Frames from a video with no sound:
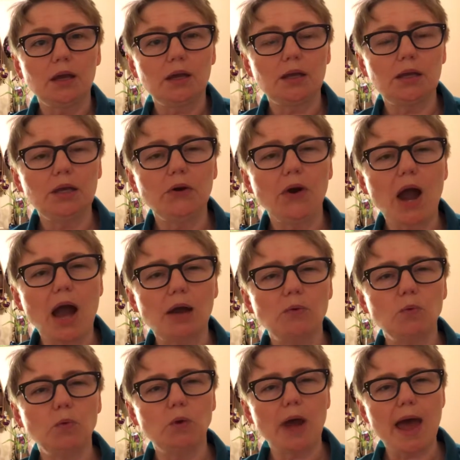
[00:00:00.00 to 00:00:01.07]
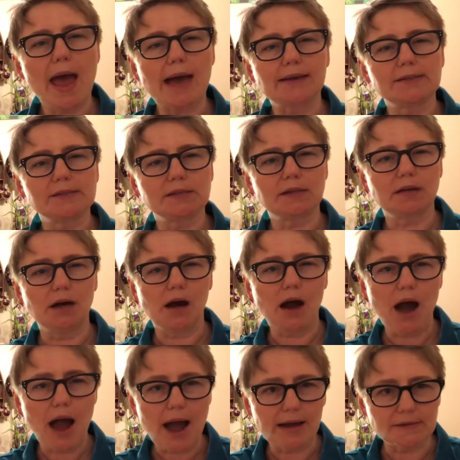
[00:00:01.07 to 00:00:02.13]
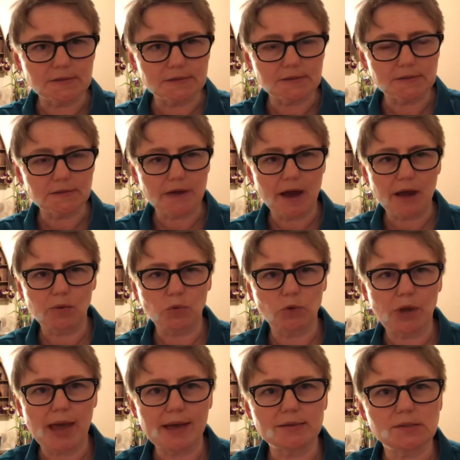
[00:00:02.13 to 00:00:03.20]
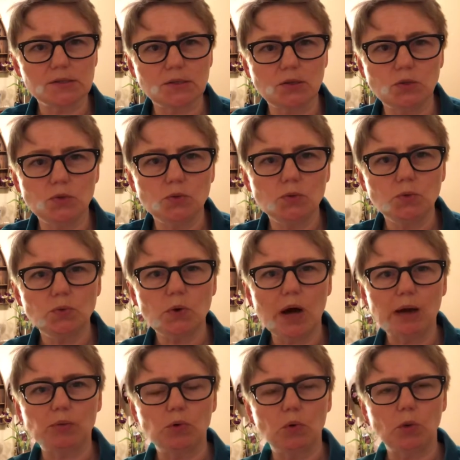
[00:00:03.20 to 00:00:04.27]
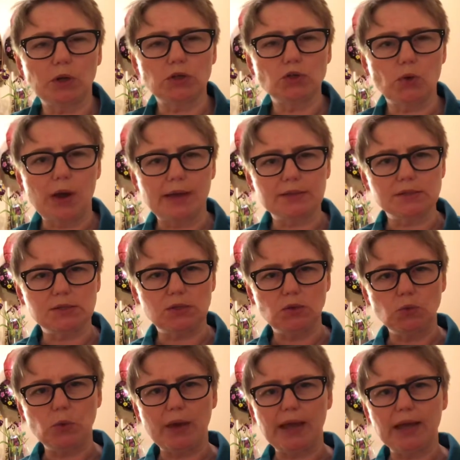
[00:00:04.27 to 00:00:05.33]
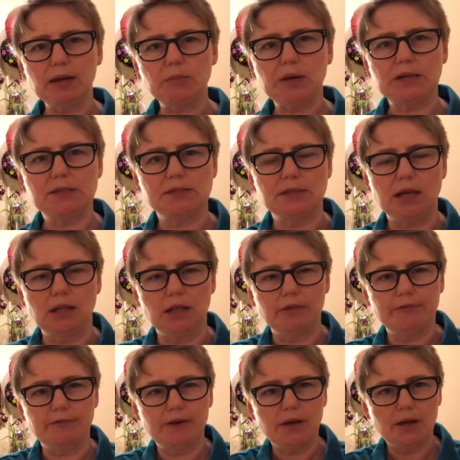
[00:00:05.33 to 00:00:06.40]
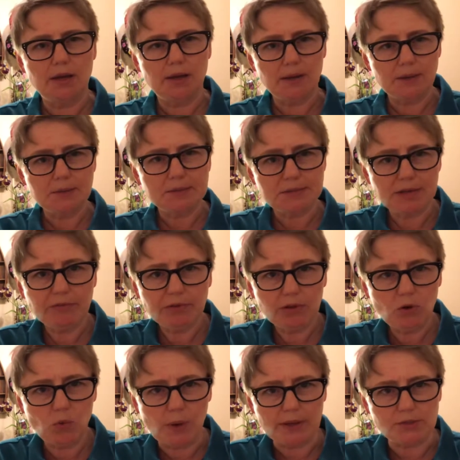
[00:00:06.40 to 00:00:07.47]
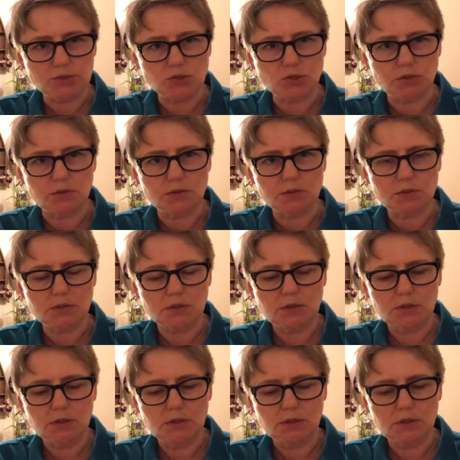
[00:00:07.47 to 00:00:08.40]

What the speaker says: Here I would ask us, I would ask you, I would want to ask you and myself several questions.